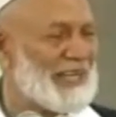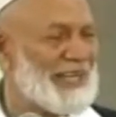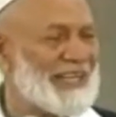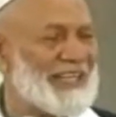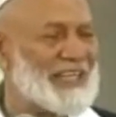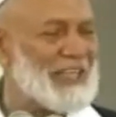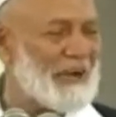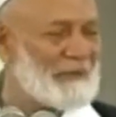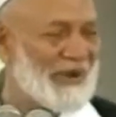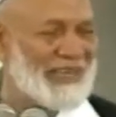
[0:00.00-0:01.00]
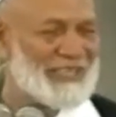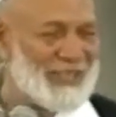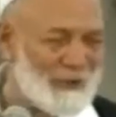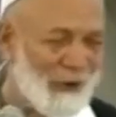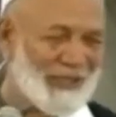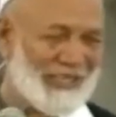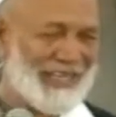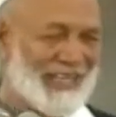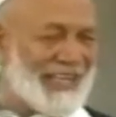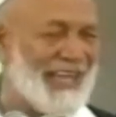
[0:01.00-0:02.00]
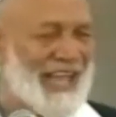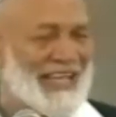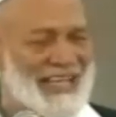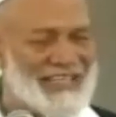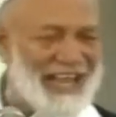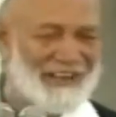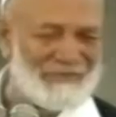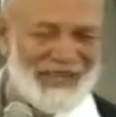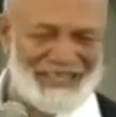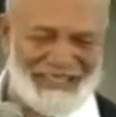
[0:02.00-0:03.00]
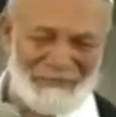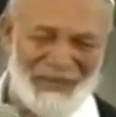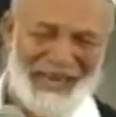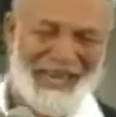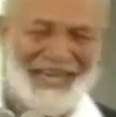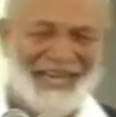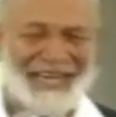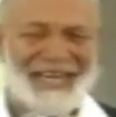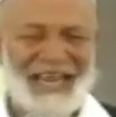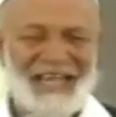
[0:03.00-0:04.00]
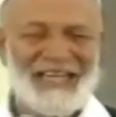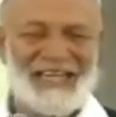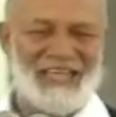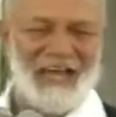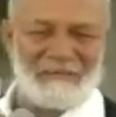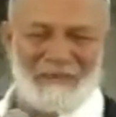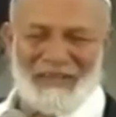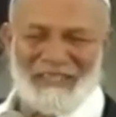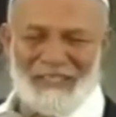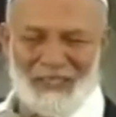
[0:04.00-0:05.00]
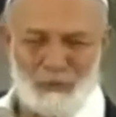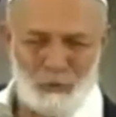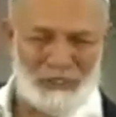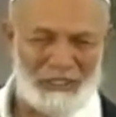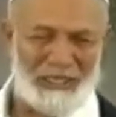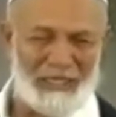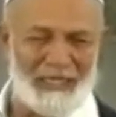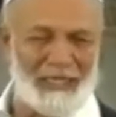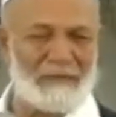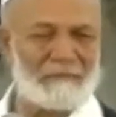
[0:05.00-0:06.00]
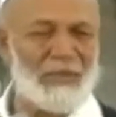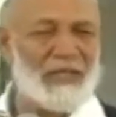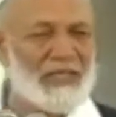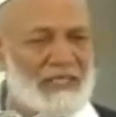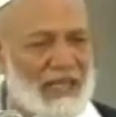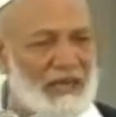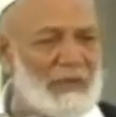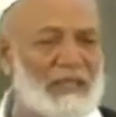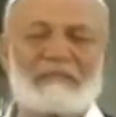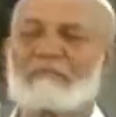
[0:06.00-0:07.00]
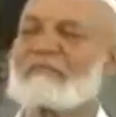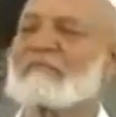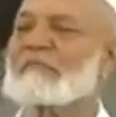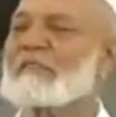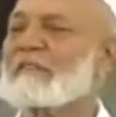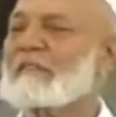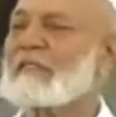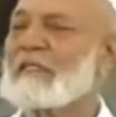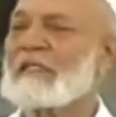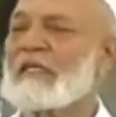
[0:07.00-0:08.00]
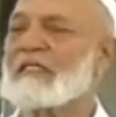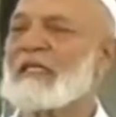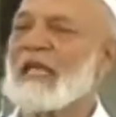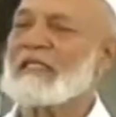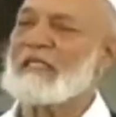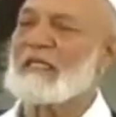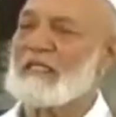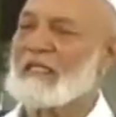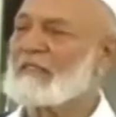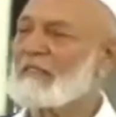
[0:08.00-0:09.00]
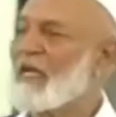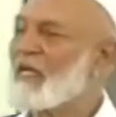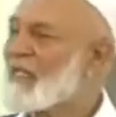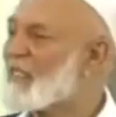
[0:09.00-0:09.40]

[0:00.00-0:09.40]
This Ahmad is a Kokani, this Ahmad is a Malay, this Ahmad is a Surti, this Ahmad is a Nigerian, this